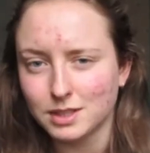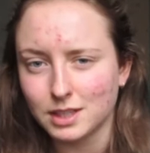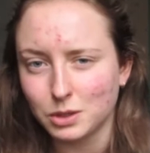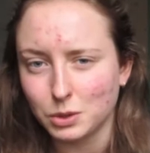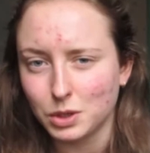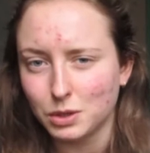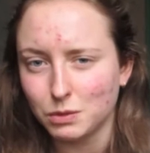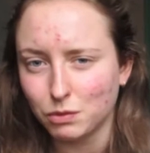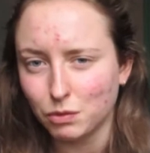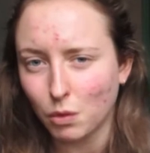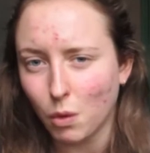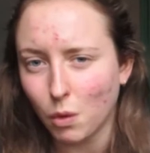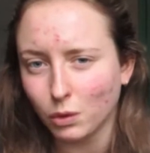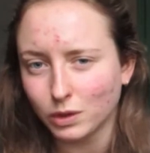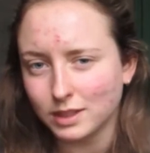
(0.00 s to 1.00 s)
that you can
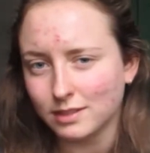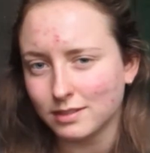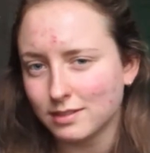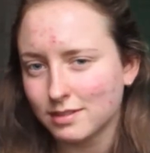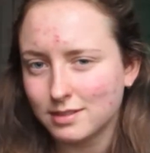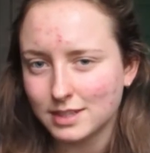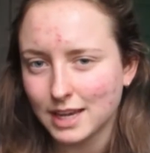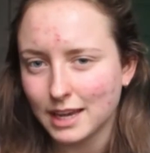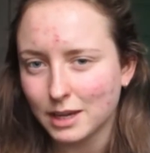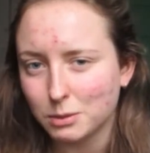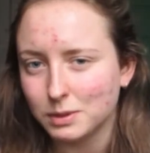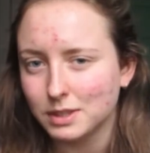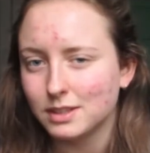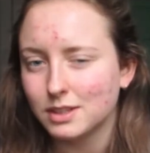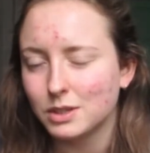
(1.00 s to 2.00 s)
fold and take
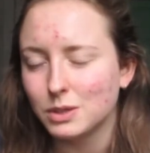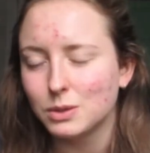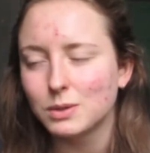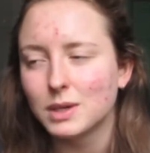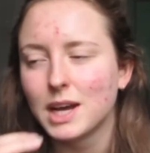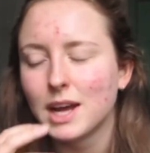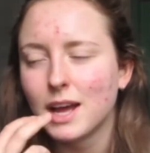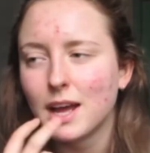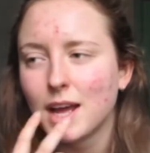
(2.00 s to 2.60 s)
with you.